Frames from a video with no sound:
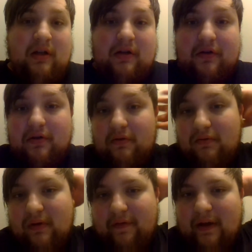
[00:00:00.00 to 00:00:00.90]

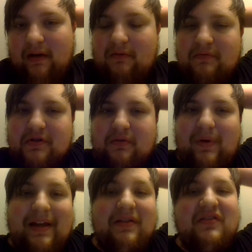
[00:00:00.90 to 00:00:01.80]
newfound
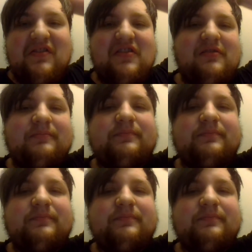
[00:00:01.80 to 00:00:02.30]
wins